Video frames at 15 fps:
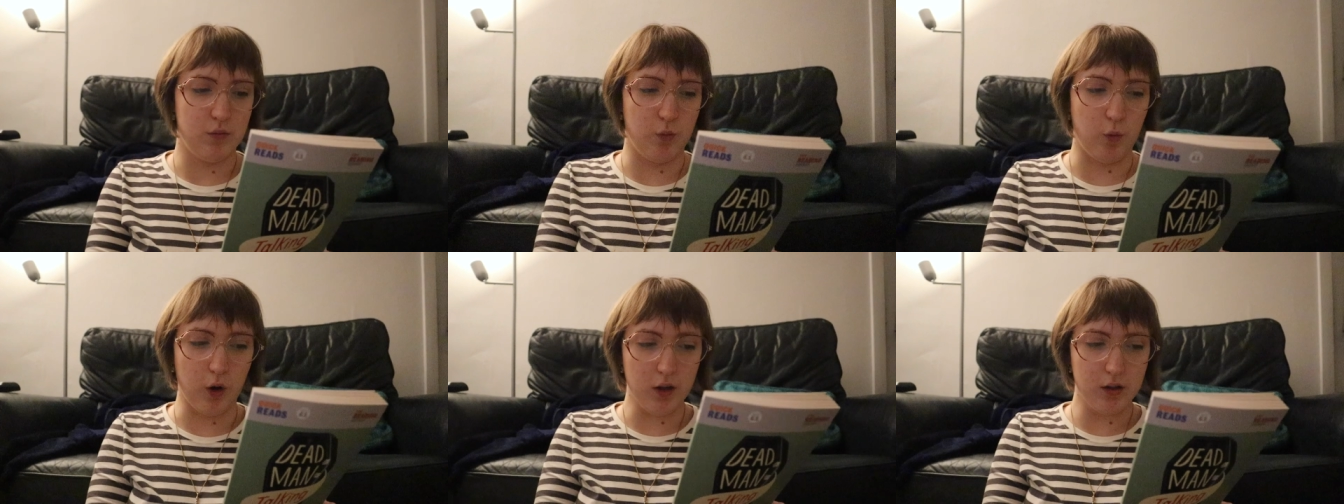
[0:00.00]

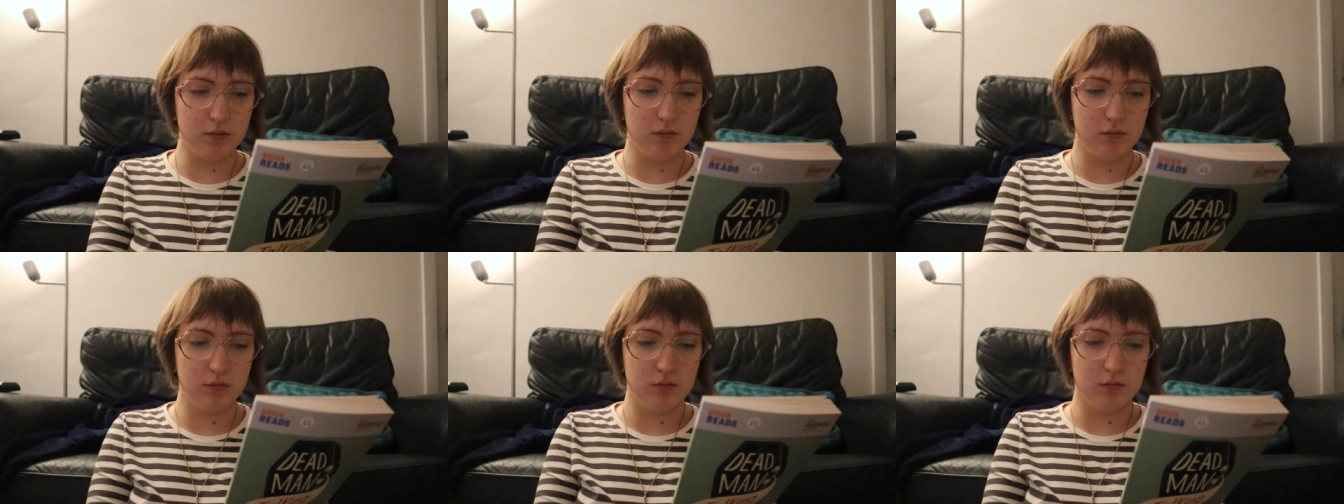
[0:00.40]
What?
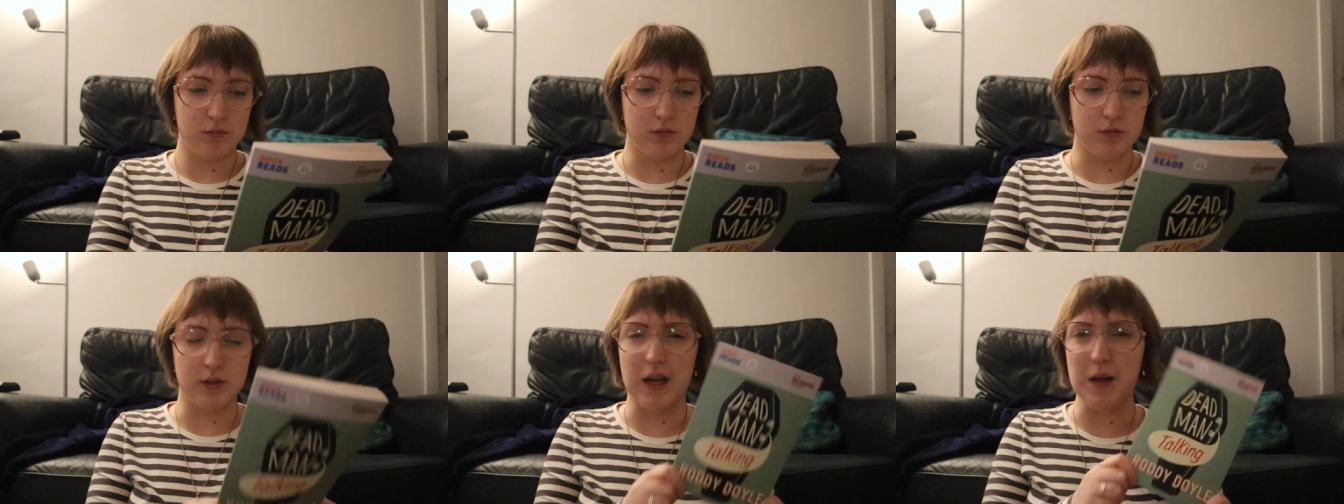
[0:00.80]

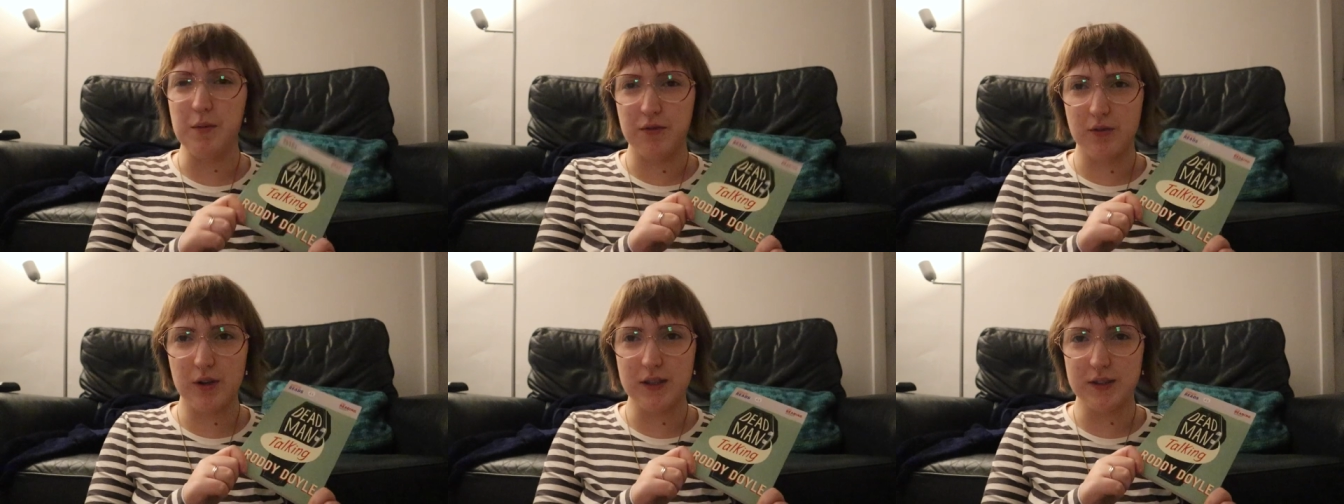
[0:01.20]
The day
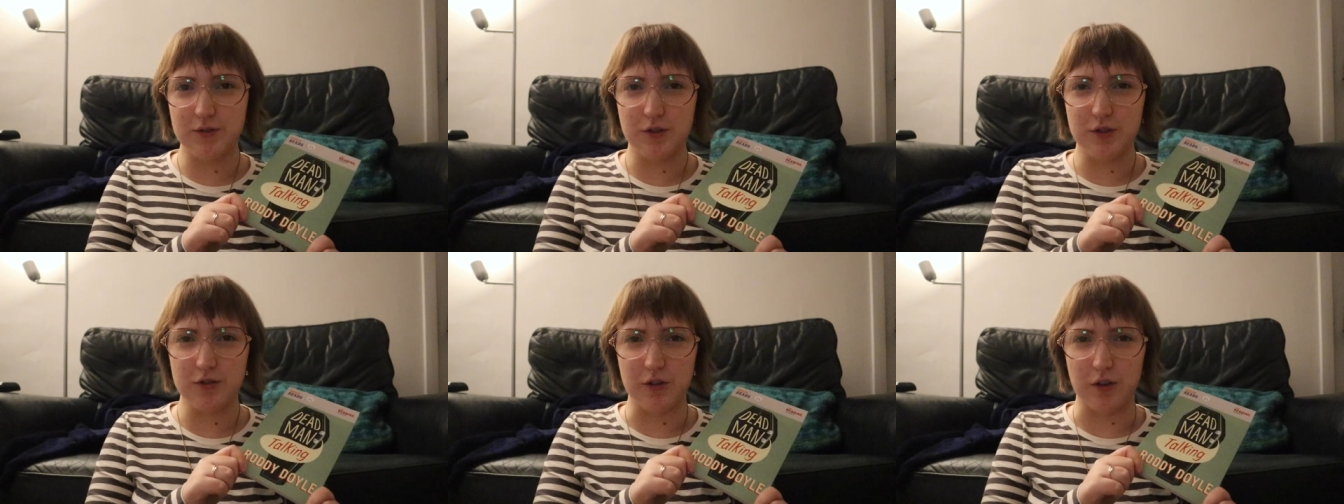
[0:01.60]
before his
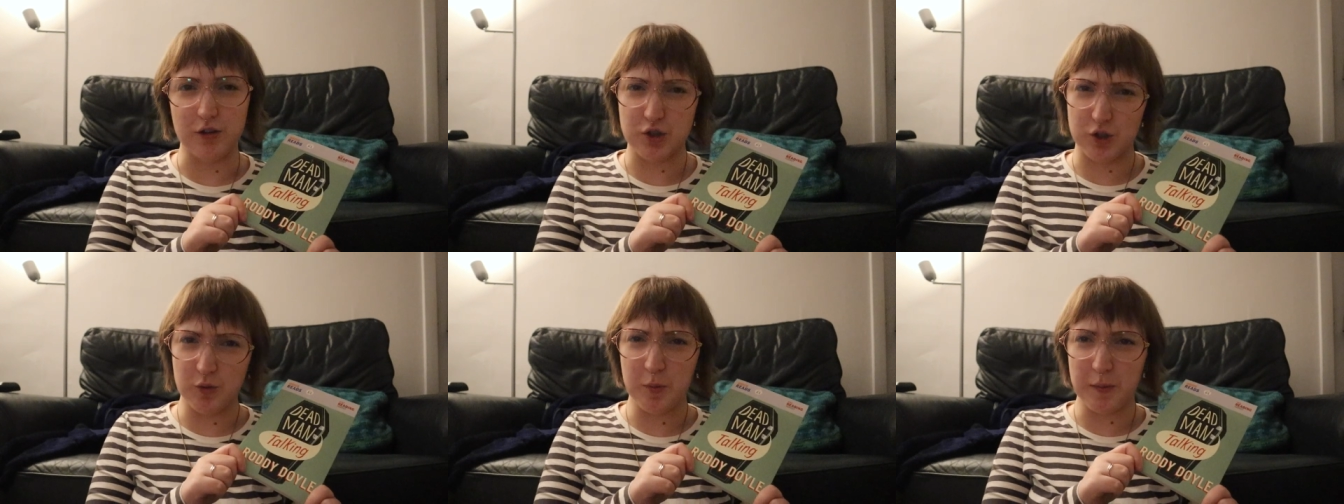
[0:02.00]
funeral,
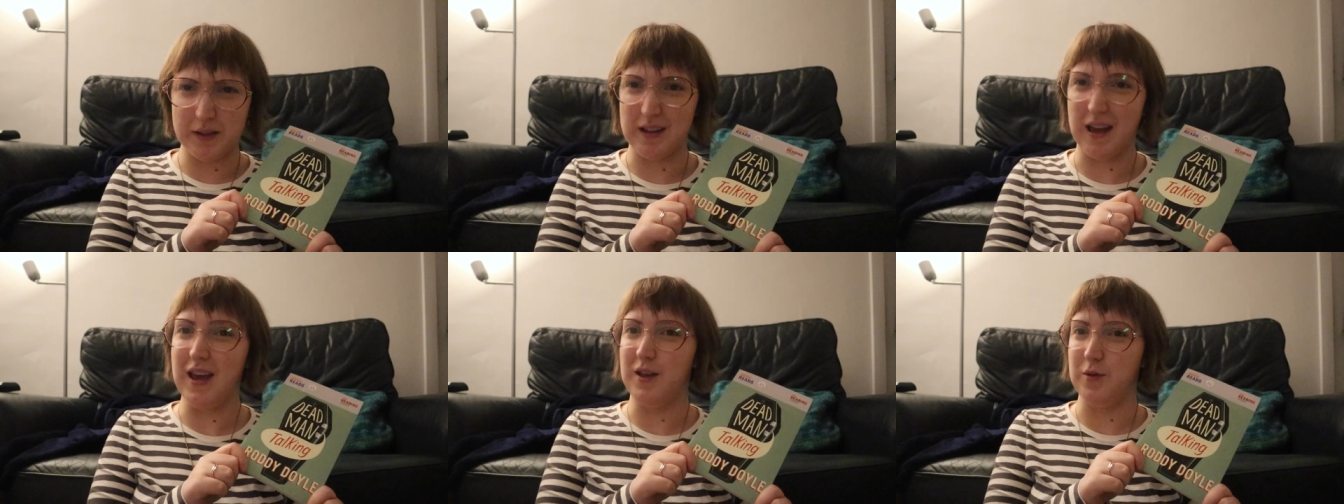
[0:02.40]
Joe would be
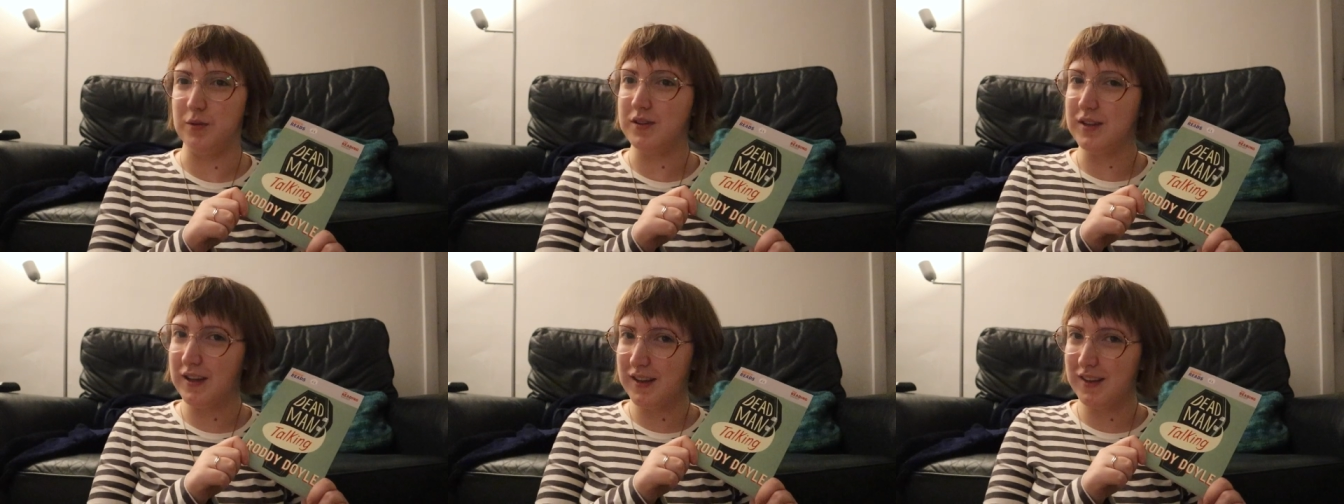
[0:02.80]
dead,
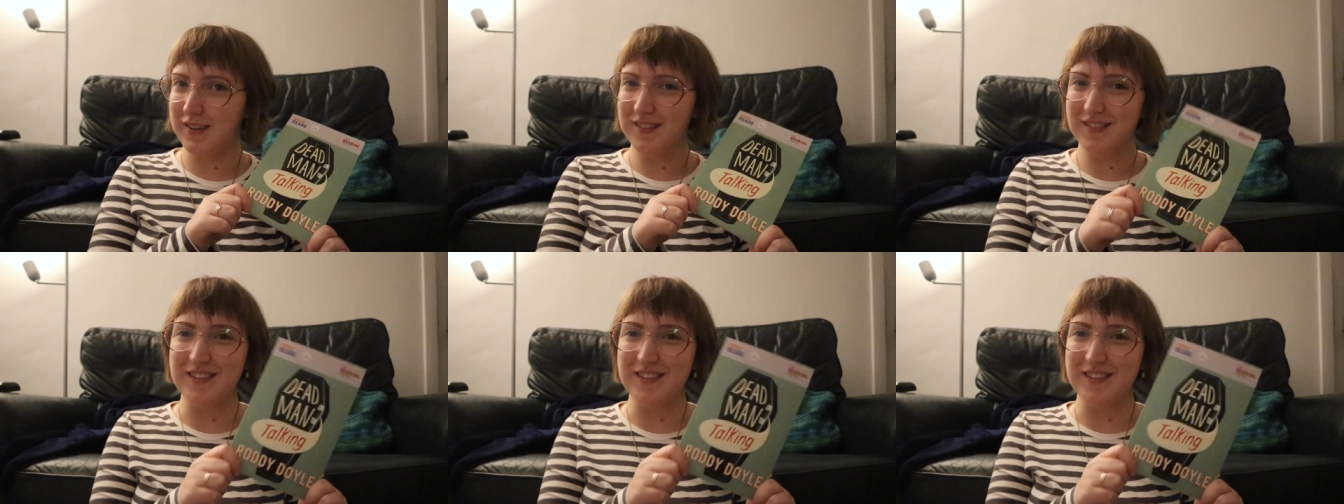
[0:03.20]
wouldn't he?